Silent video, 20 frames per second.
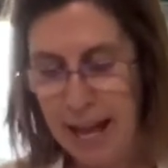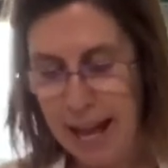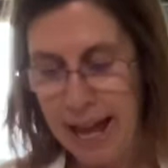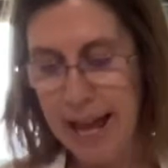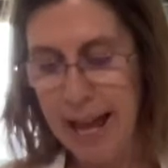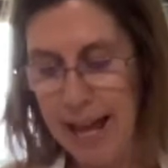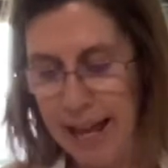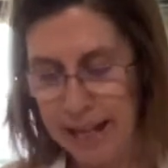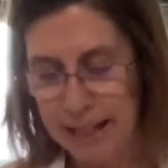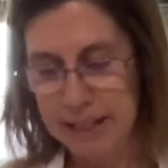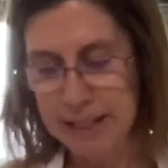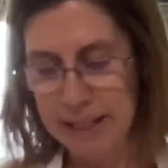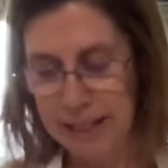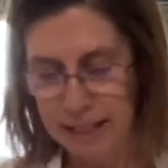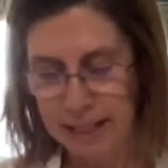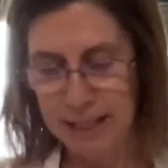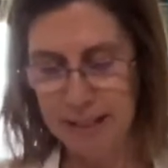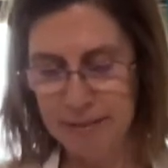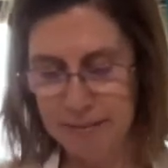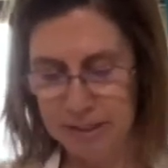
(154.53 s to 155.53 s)
and it
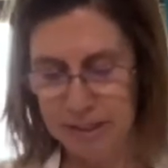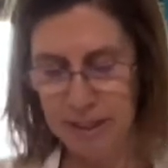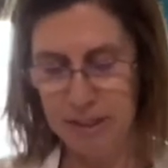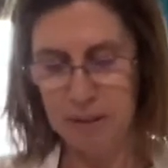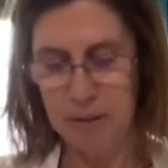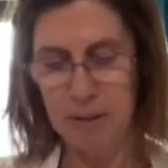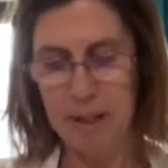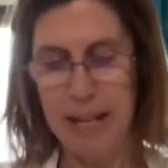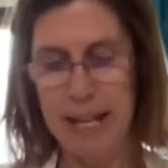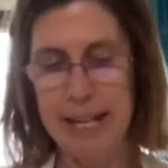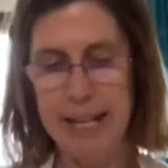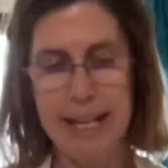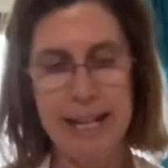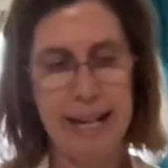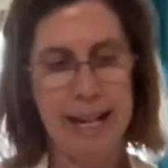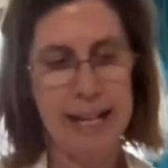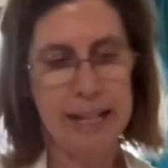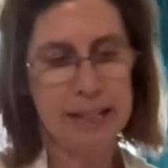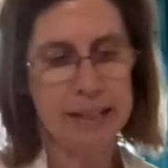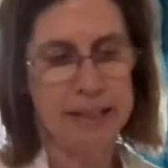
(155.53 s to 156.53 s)
gives you a
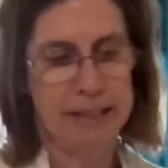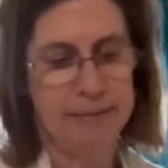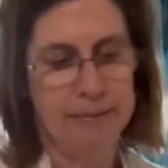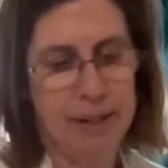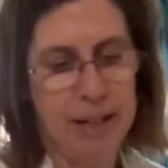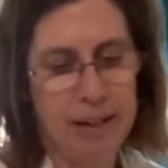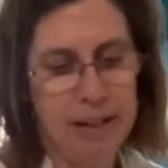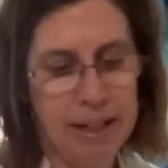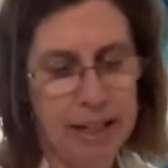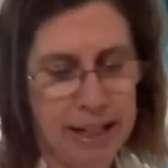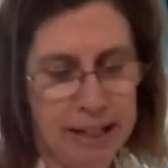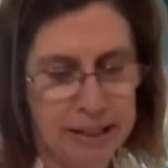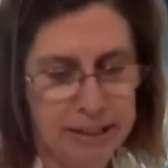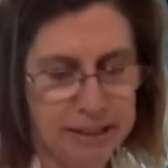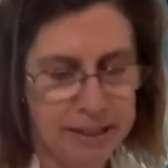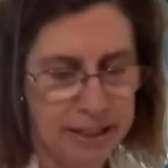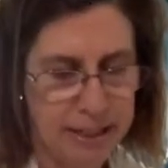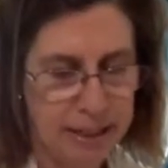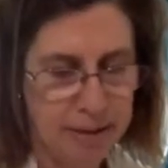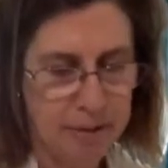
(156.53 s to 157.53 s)
nice, very nice,
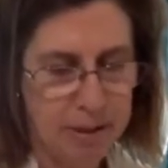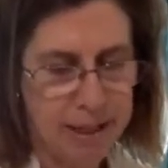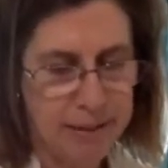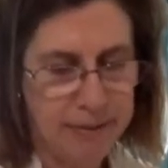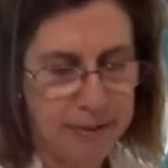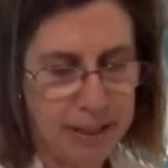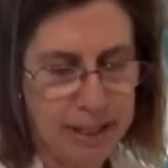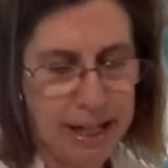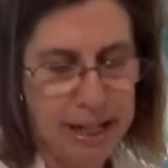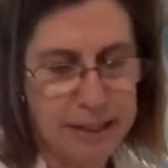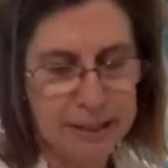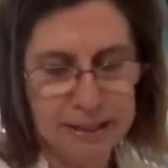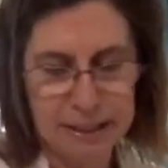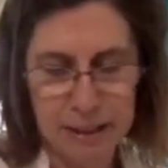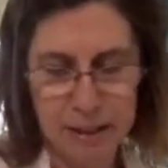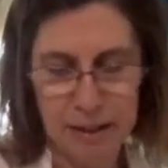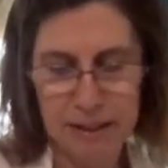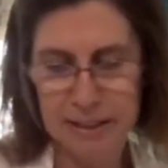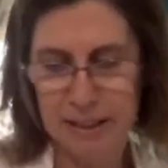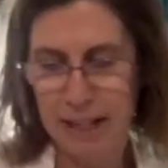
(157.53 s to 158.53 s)
today we're having a nice,
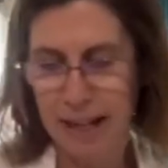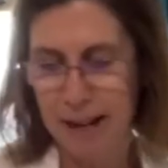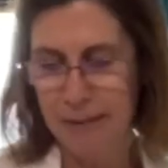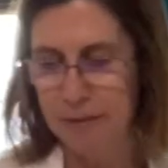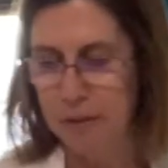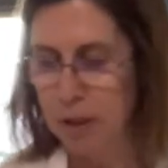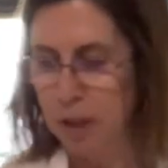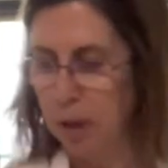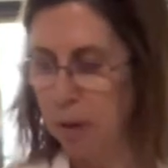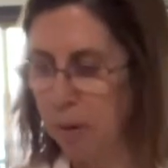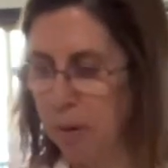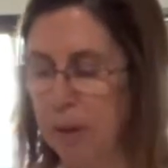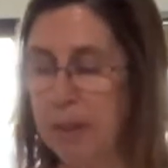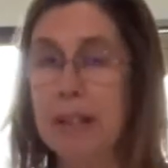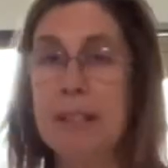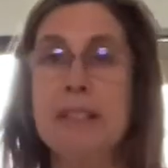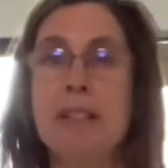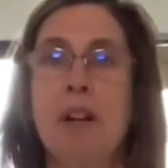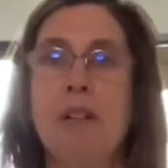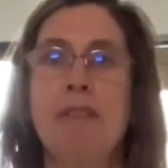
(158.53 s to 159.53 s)
you see I have no,
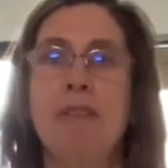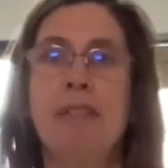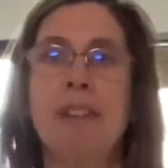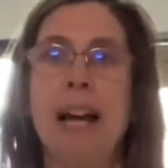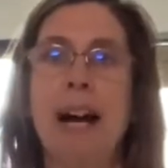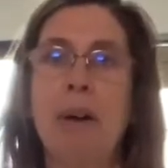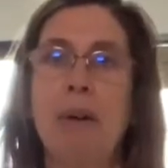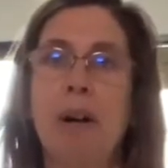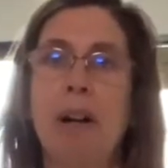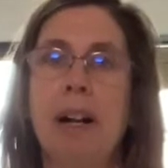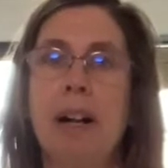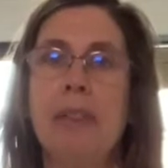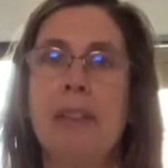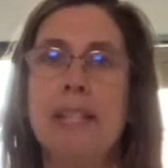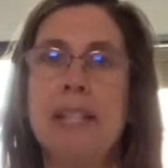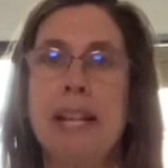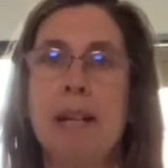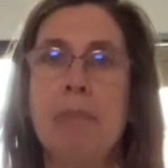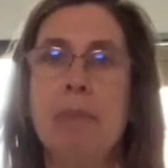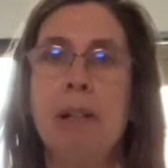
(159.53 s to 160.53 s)
there's no flour on the
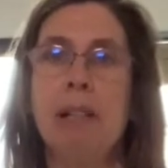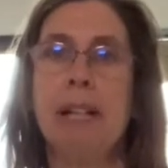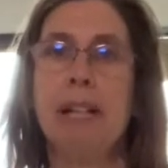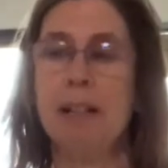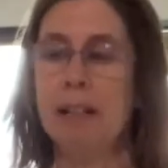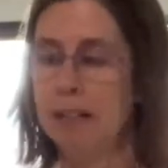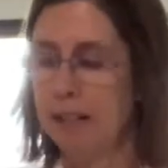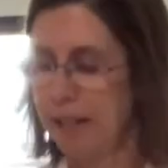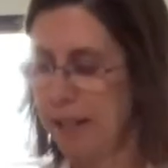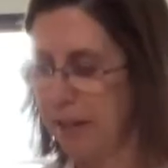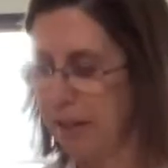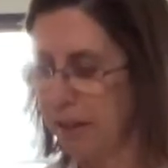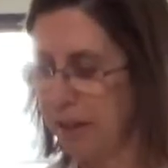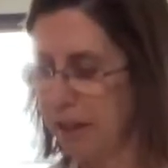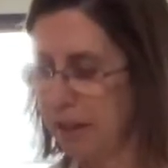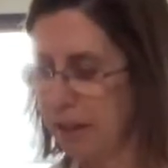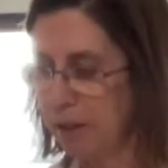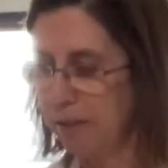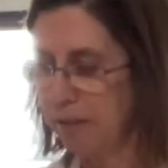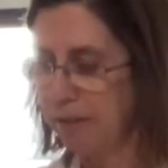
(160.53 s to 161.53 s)
table here,
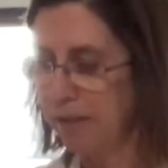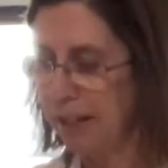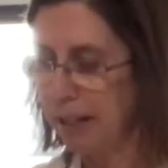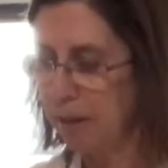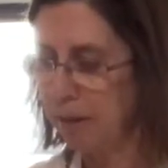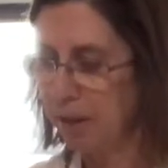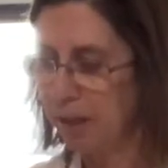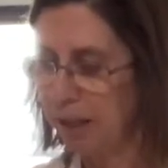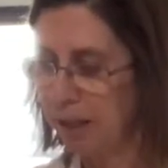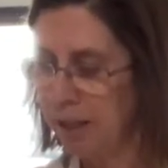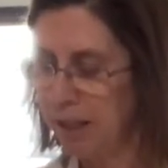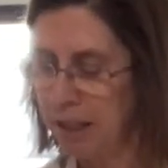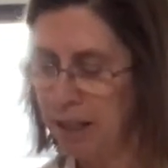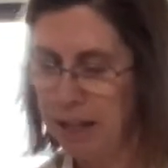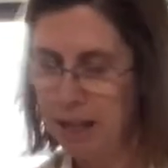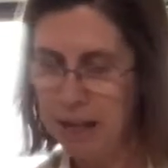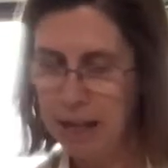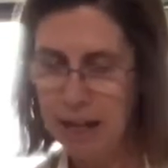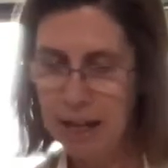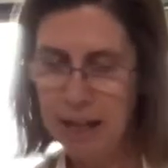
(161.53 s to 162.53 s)
nothing, no flour.
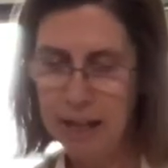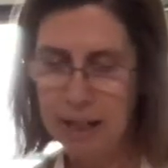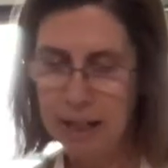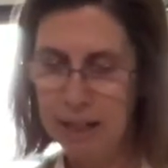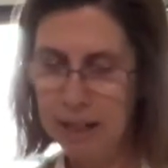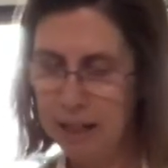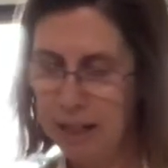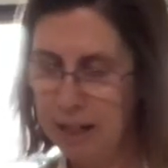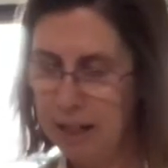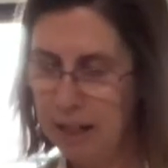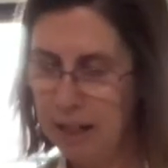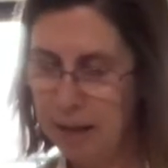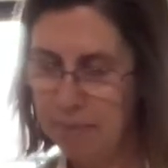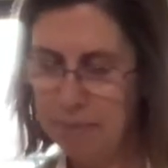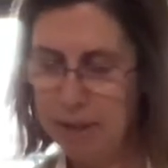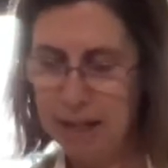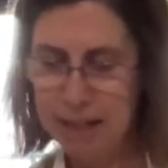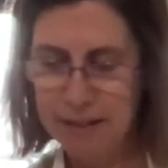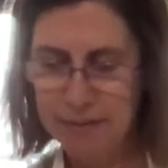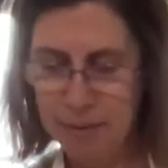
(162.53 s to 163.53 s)
I'm
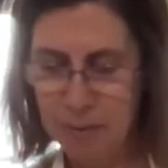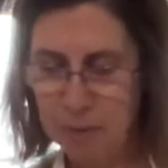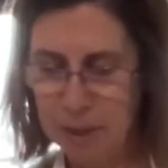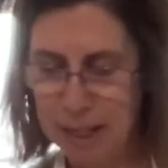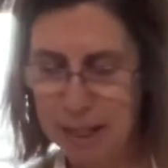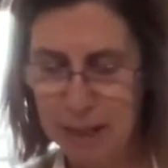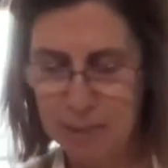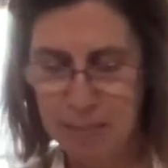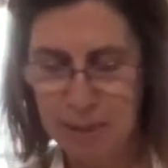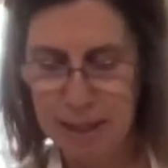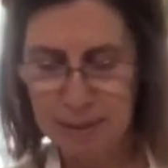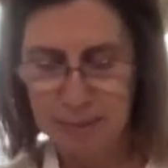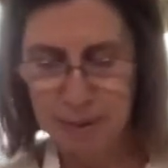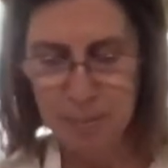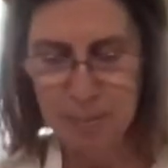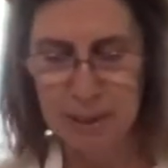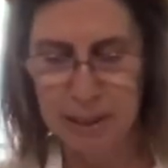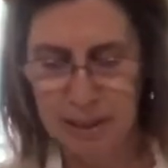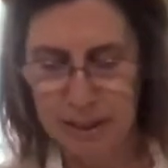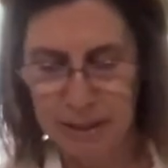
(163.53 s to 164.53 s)
not even, well, I could probably
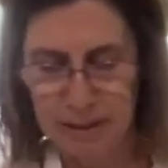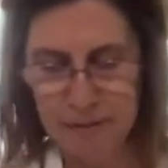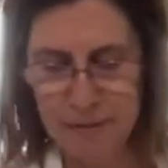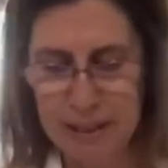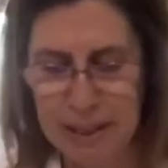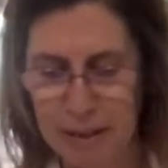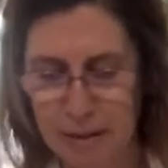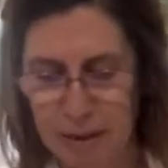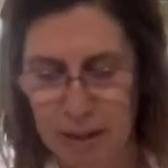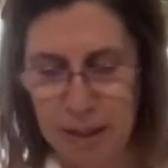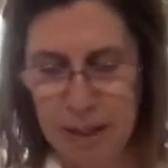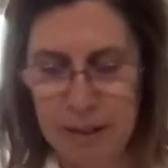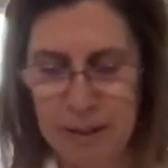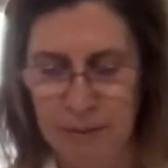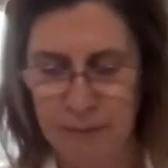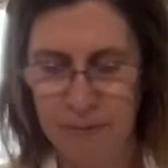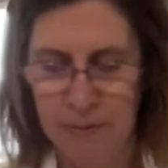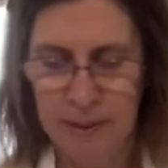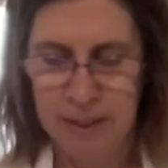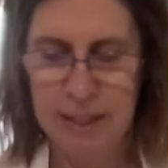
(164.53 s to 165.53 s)
put a little flour,
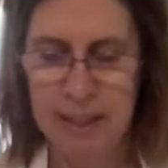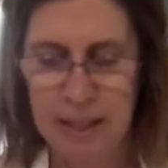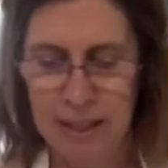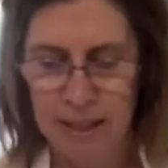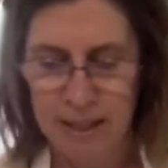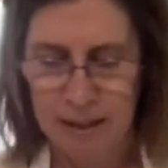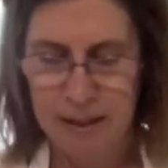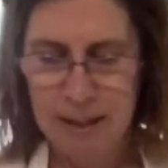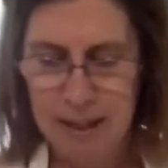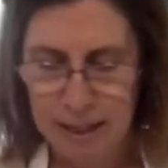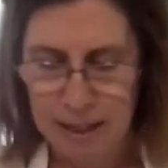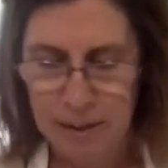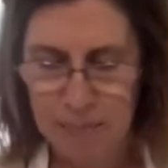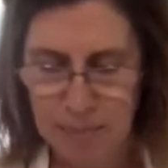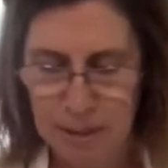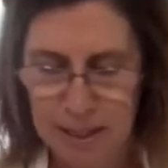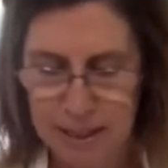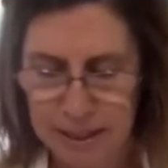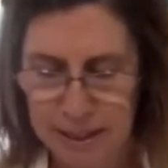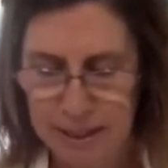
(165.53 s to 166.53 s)
I could
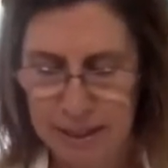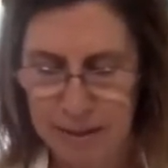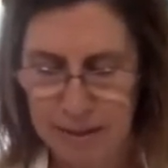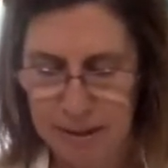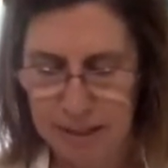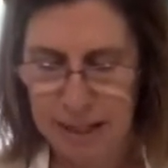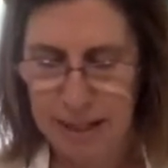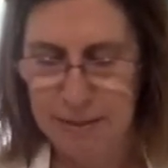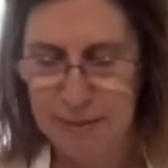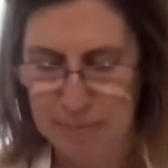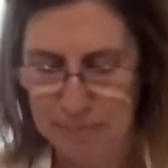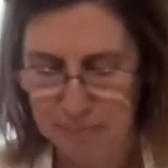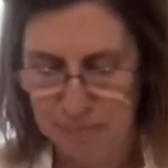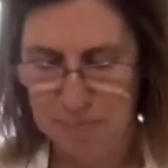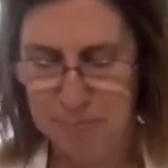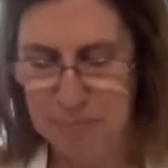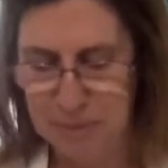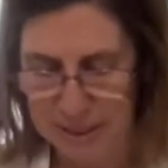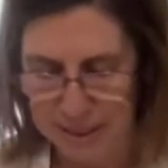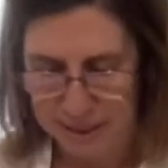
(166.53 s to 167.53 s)
probably, you know what, I'm
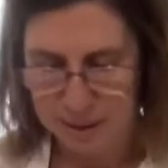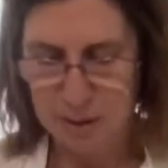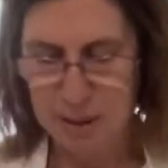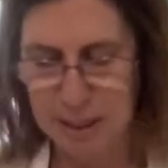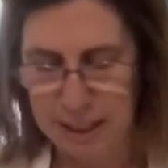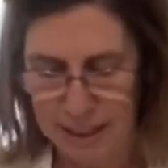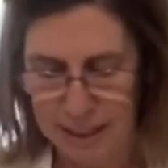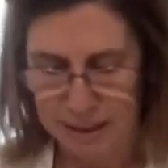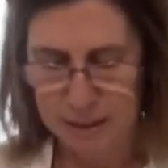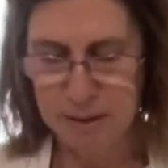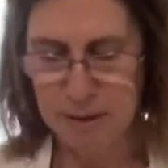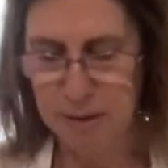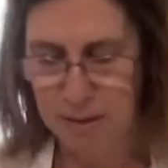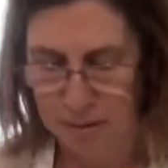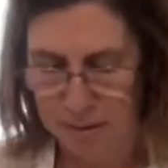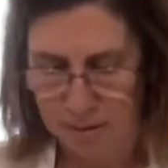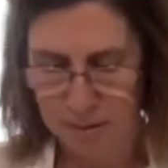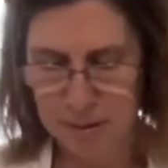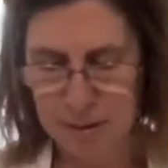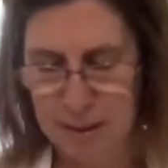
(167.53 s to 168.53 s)
talking too
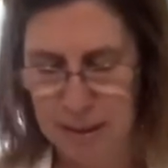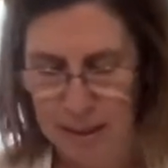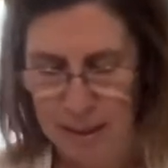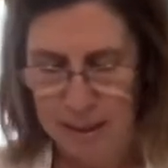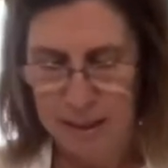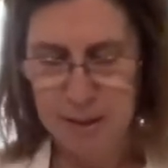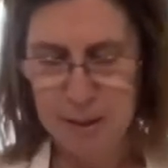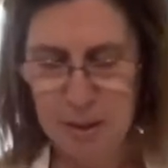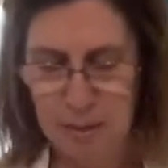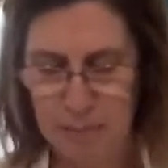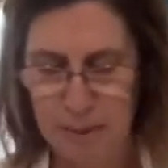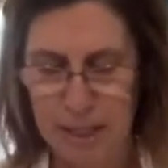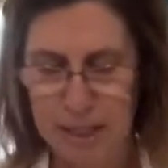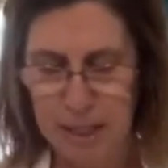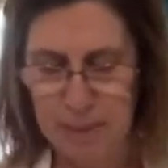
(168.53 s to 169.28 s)
much,